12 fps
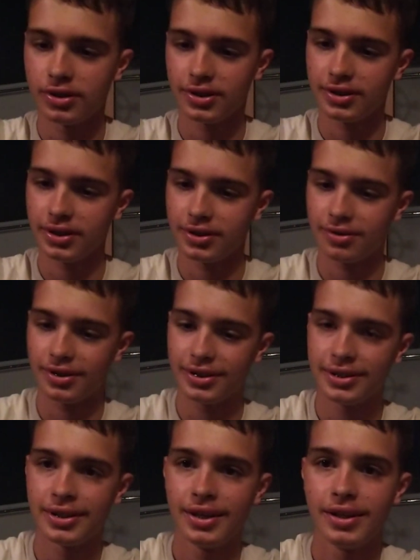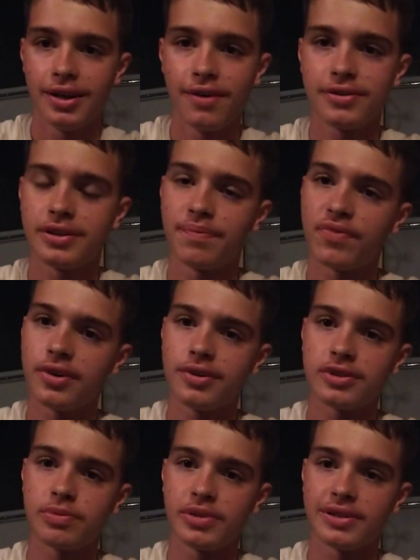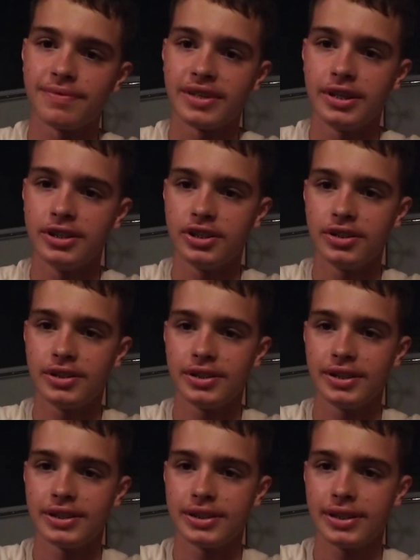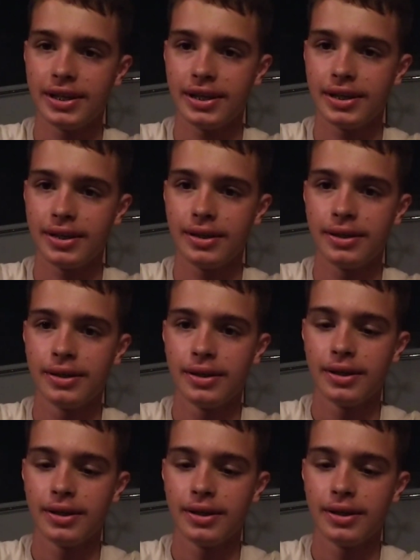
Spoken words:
just the turrets. Some further specifications. This thing